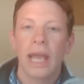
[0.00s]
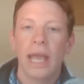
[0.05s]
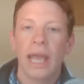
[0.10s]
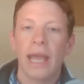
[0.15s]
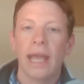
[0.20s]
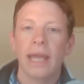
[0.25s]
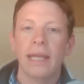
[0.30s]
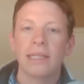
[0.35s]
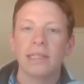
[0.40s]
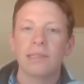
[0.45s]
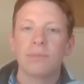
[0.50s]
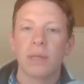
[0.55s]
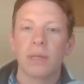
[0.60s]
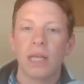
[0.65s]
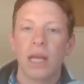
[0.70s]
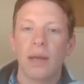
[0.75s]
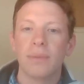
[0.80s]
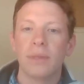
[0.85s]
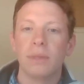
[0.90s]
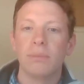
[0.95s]
and is
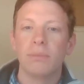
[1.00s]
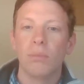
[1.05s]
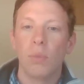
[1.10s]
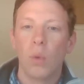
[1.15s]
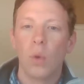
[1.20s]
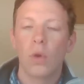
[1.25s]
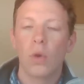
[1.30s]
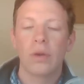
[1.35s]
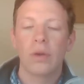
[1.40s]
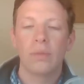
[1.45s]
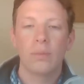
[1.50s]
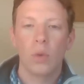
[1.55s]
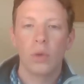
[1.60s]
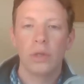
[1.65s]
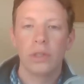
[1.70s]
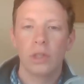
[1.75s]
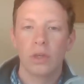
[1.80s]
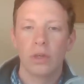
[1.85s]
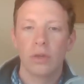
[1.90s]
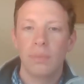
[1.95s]
becoming more and
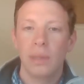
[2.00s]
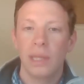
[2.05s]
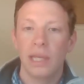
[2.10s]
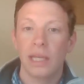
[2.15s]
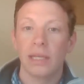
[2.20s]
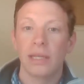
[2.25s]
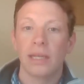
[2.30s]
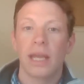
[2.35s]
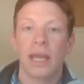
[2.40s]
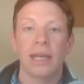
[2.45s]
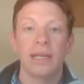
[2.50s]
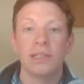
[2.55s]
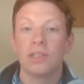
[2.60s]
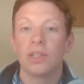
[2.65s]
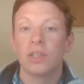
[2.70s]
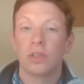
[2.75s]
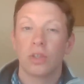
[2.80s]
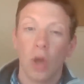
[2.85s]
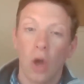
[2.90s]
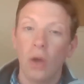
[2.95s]
more European and is
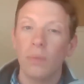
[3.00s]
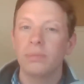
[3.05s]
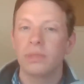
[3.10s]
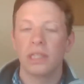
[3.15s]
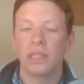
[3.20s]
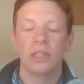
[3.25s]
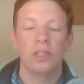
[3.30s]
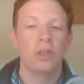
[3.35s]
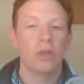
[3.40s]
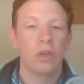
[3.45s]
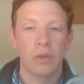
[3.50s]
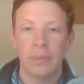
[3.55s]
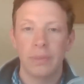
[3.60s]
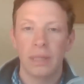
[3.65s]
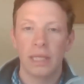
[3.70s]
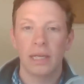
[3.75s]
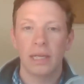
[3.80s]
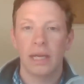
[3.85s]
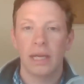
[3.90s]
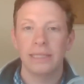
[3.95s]
adopting
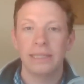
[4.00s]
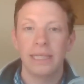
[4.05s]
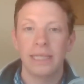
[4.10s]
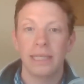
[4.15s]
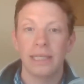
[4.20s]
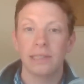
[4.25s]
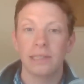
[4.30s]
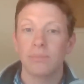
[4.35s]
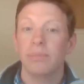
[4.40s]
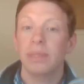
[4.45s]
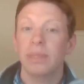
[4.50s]
European ideas.